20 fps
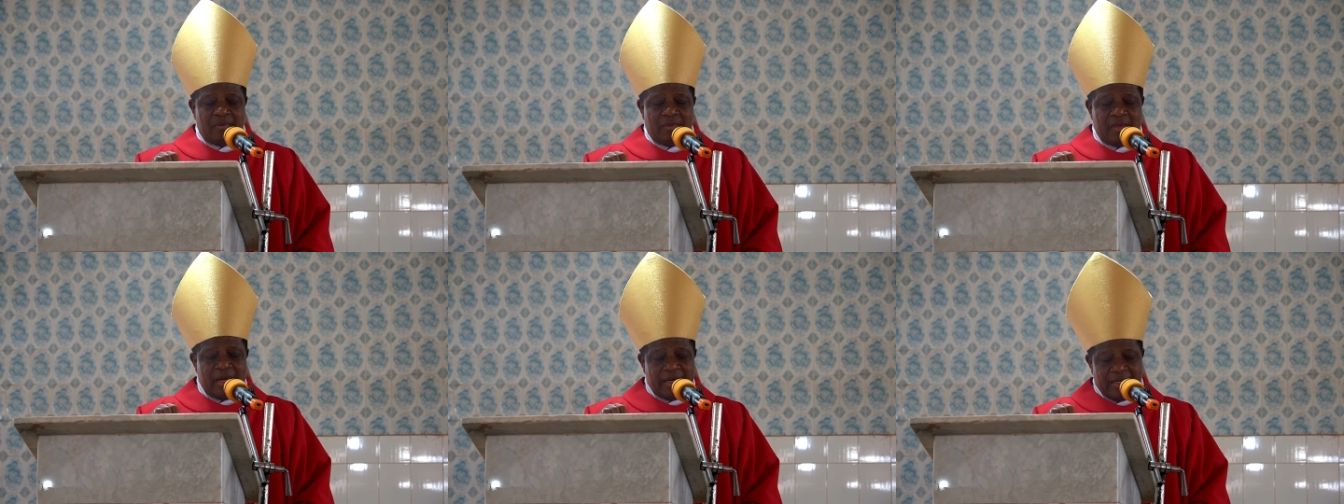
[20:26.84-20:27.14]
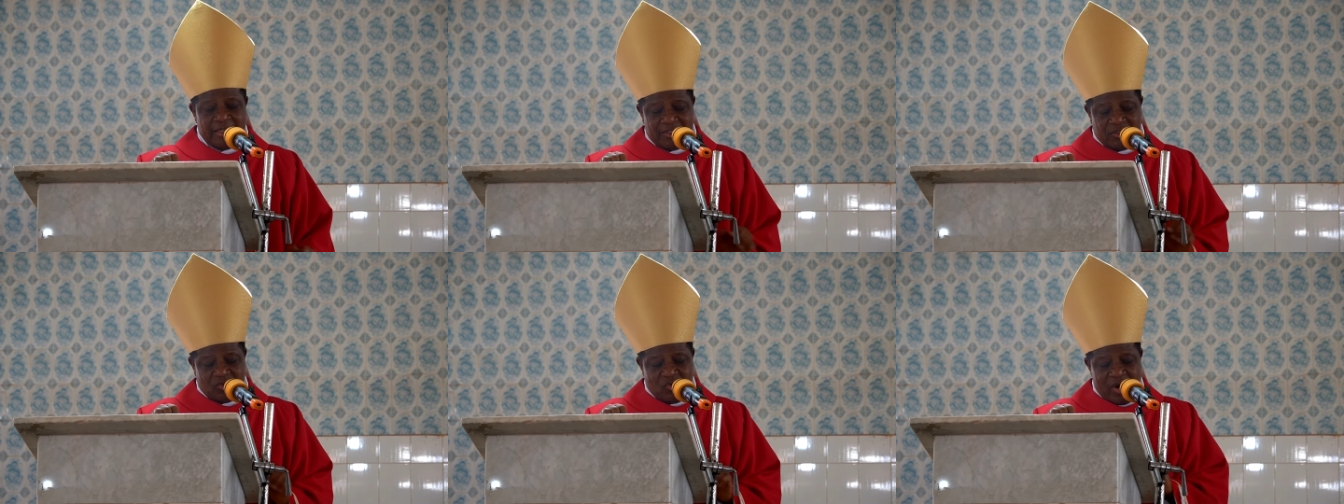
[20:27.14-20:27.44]
That
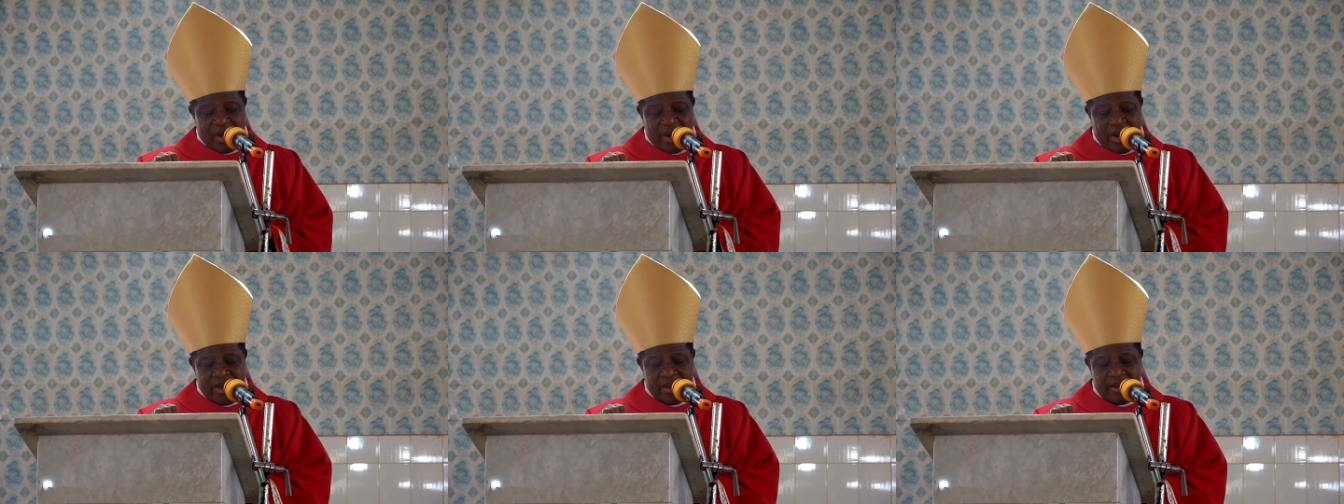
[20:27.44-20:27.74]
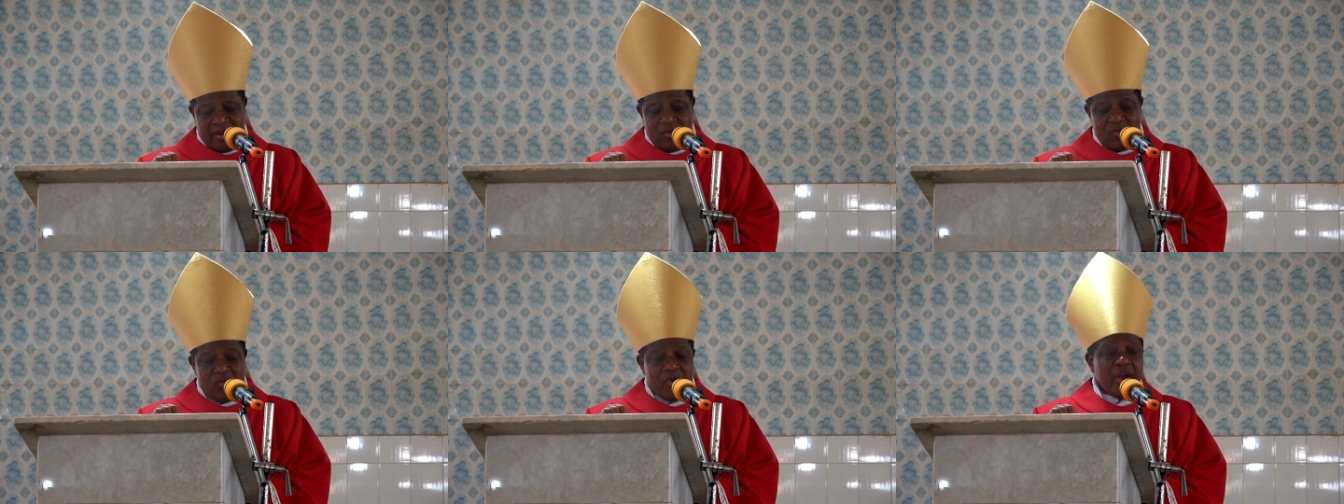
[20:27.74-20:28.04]
is
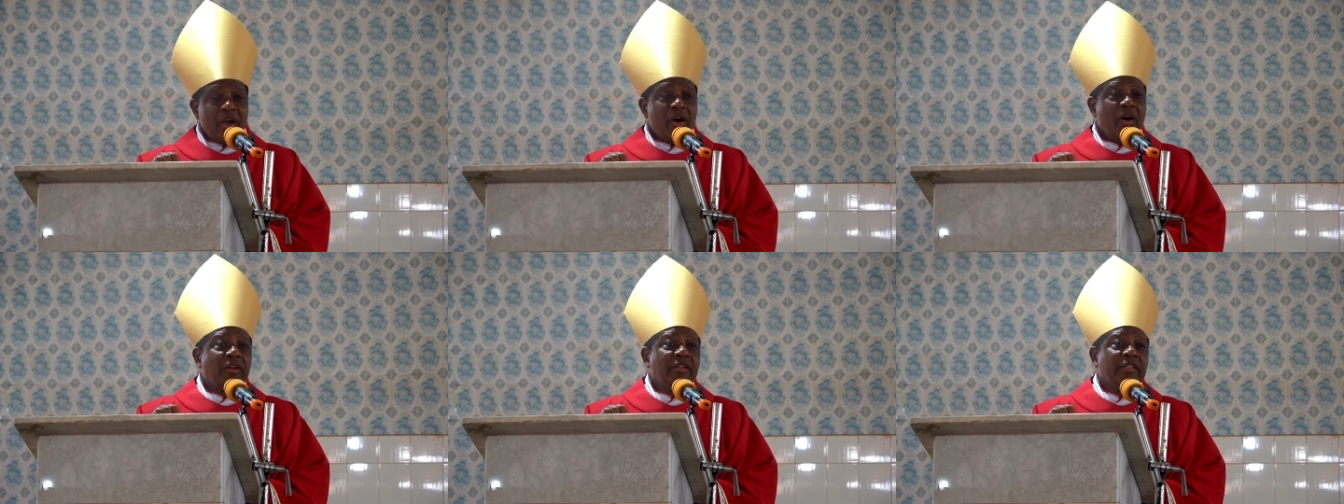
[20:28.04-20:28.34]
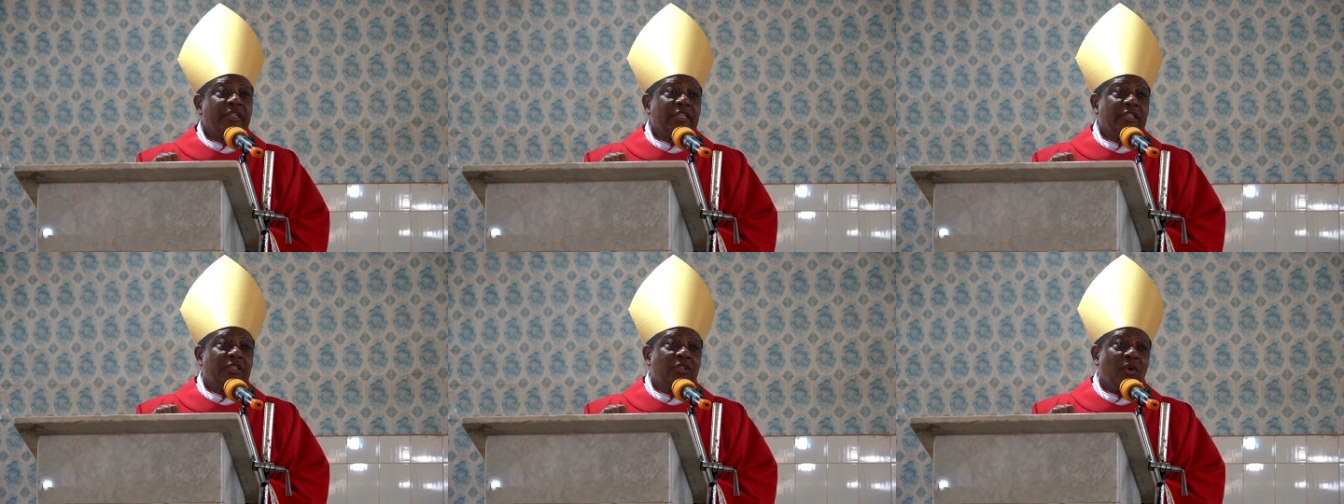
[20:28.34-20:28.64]
why we all
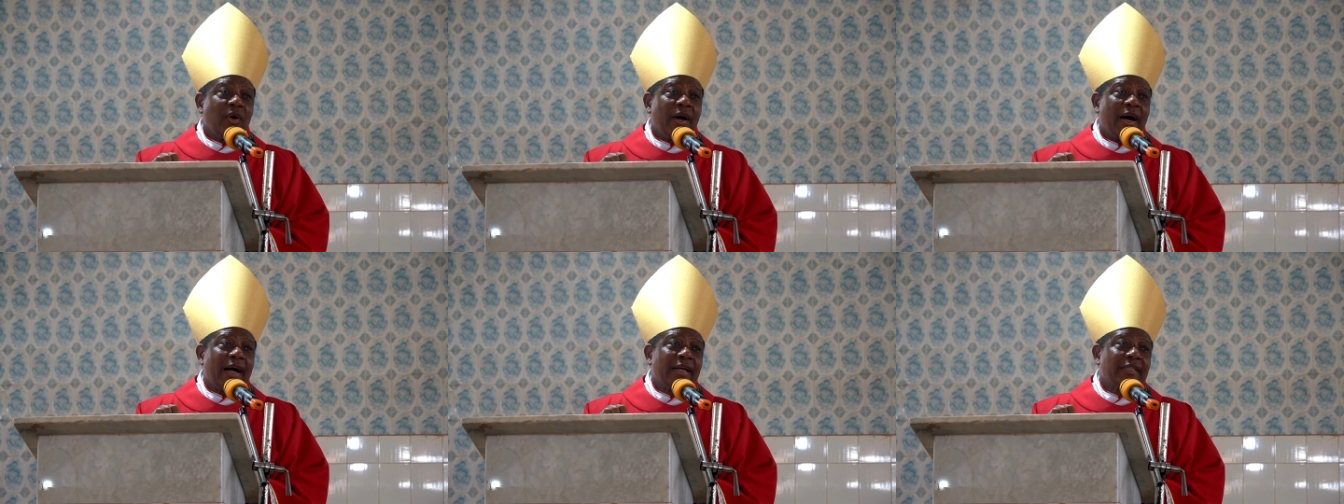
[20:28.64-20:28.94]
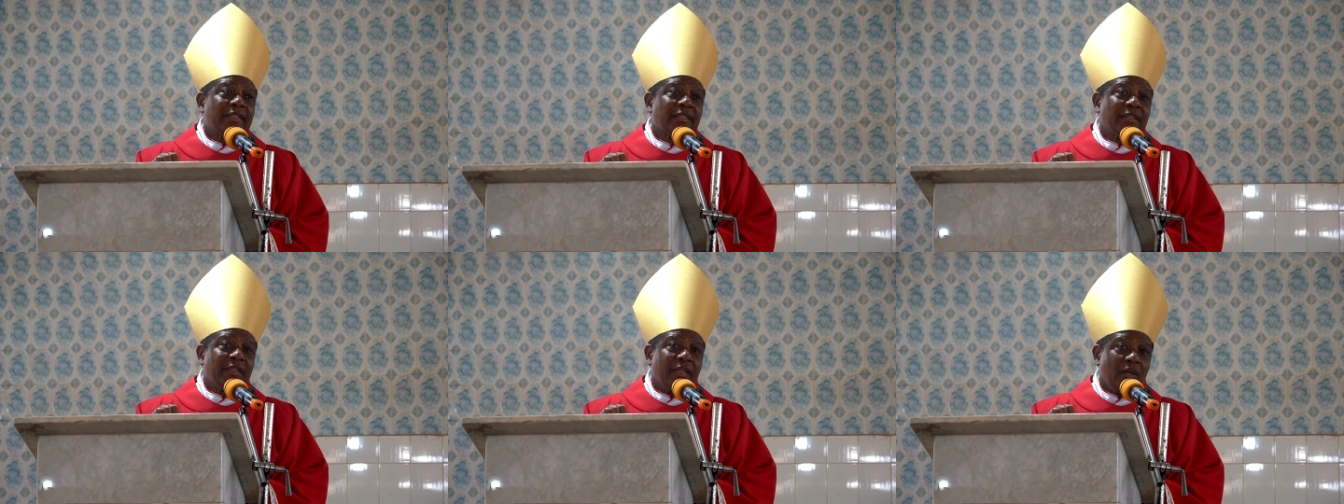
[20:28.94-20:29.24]
need to
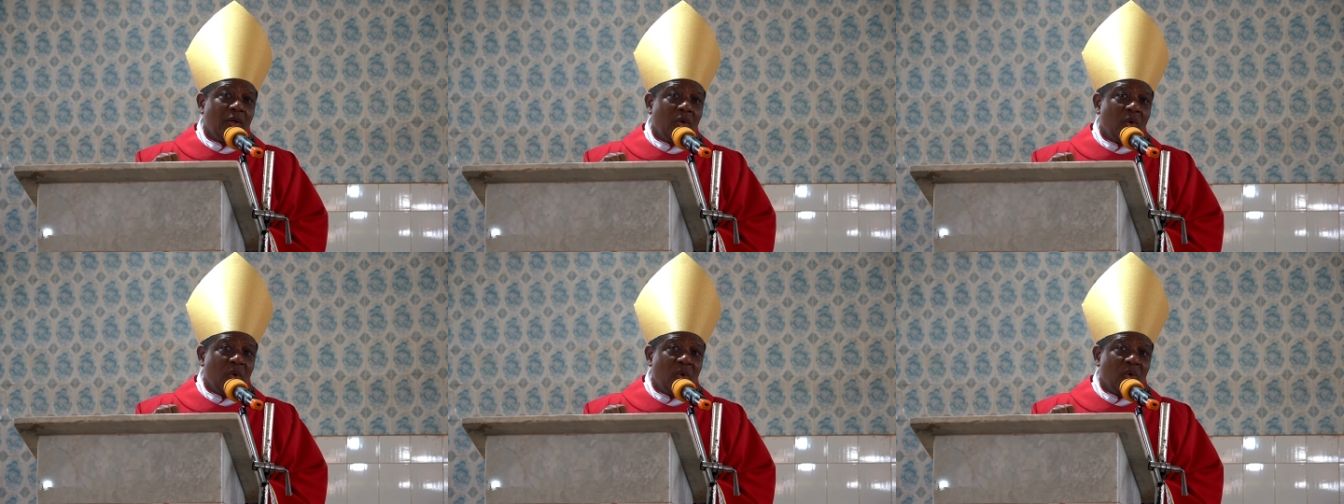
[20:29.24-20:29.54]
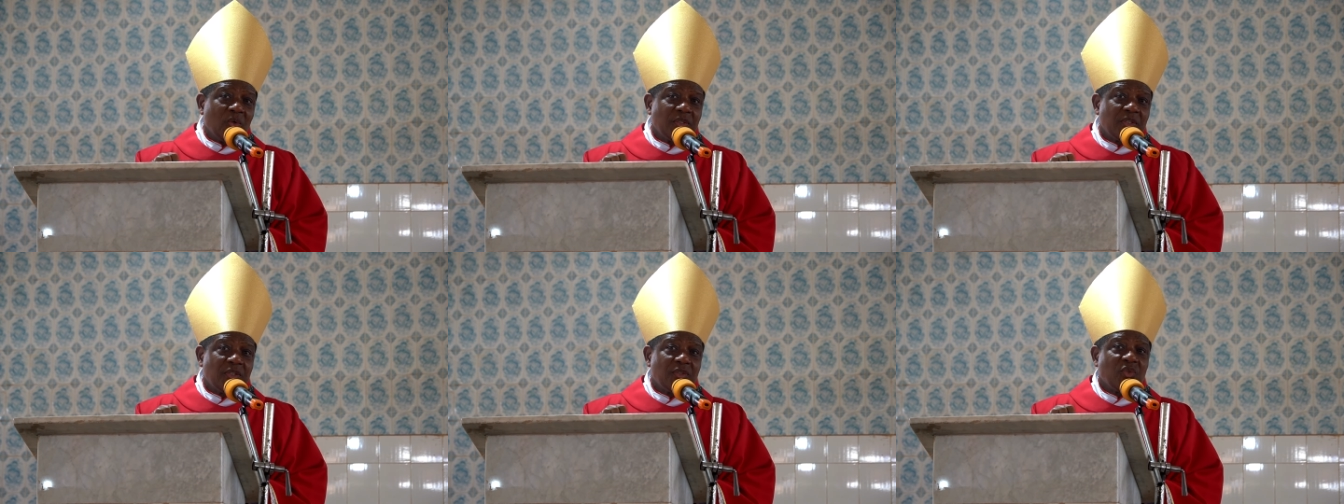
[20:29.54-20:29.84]
ask the
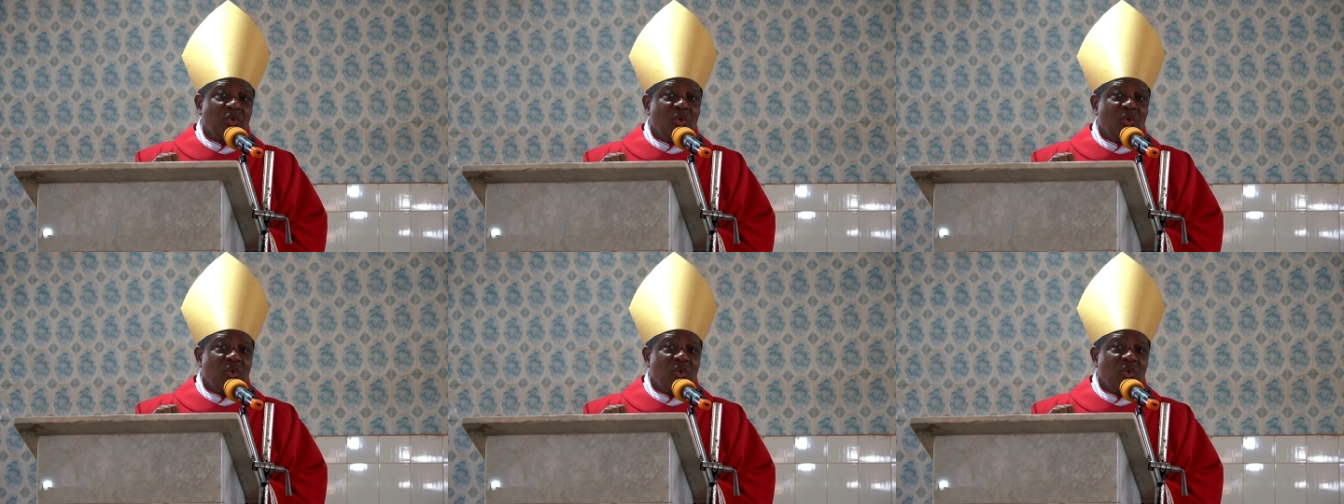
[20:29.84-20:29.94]
Lord